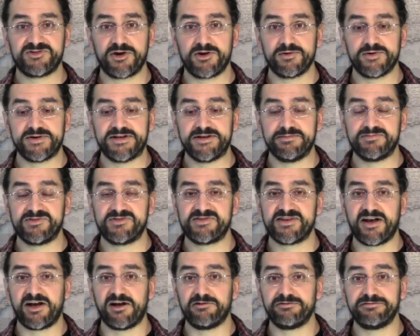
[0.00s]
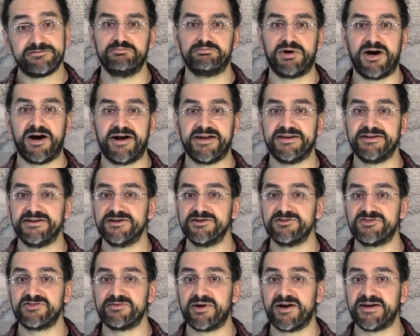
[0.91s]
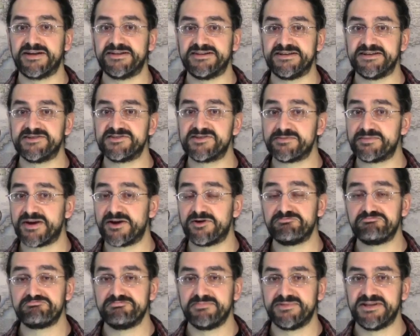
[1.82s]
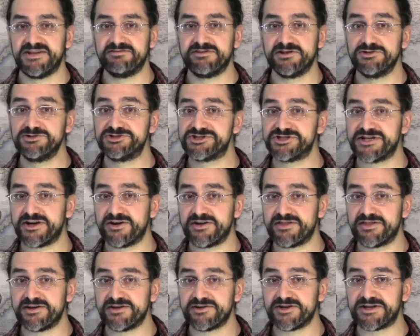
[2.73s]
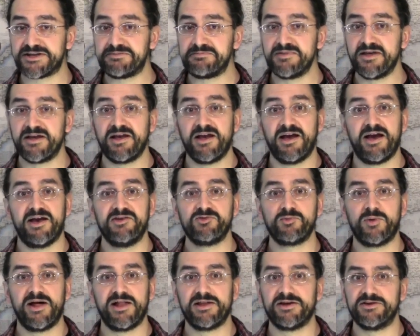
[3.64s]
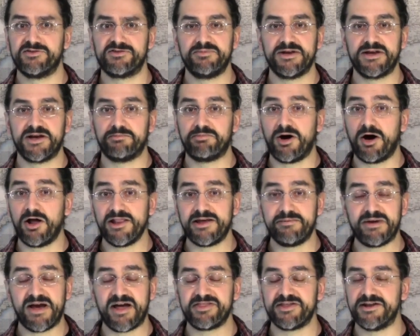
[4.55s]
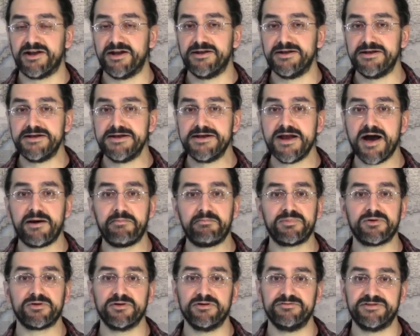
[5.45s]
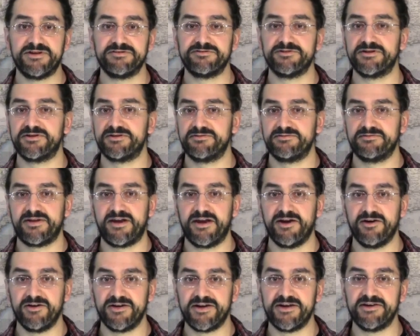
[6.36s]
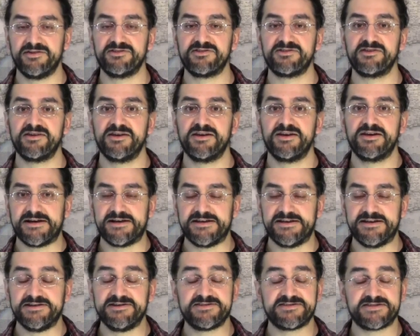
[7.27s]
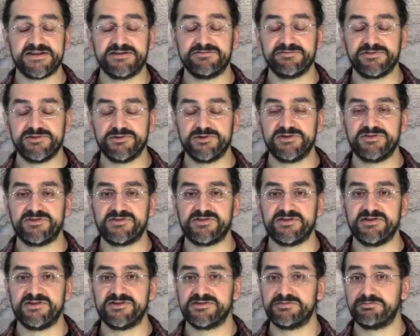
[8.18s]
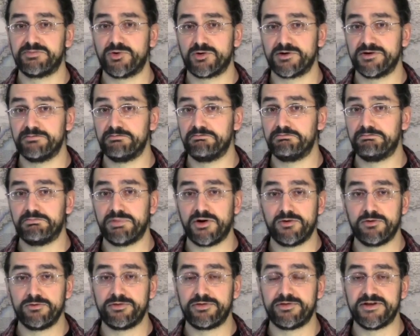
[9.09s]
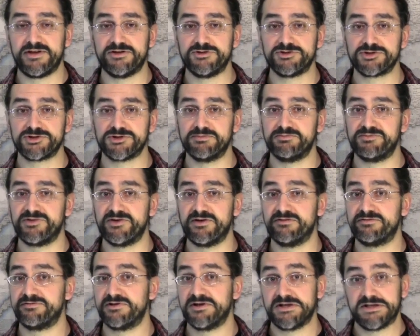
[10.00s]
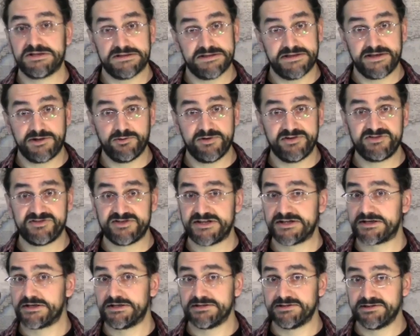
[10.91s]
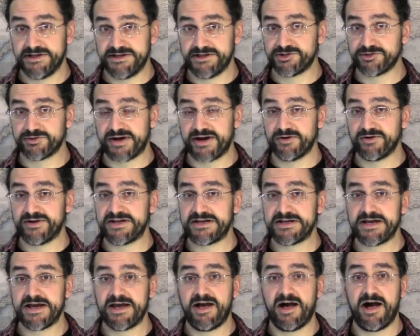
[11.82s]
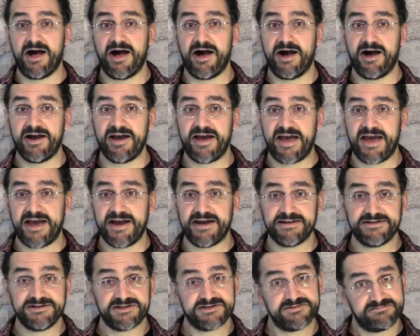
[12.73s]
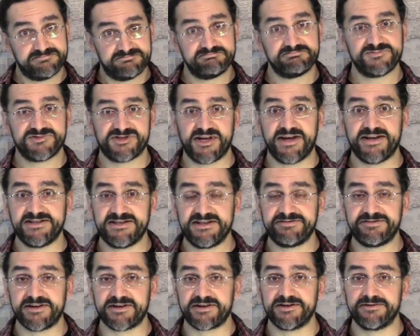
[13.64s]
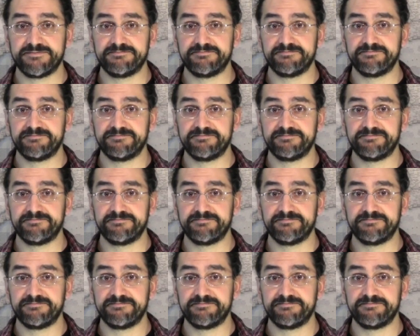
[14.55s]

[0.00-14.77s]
Darwin himself pioneered some ideas about evolutionary theory, as well as being a polymath in a number of different areas. His influence is important both in terms of linguistic, literary, and scientific.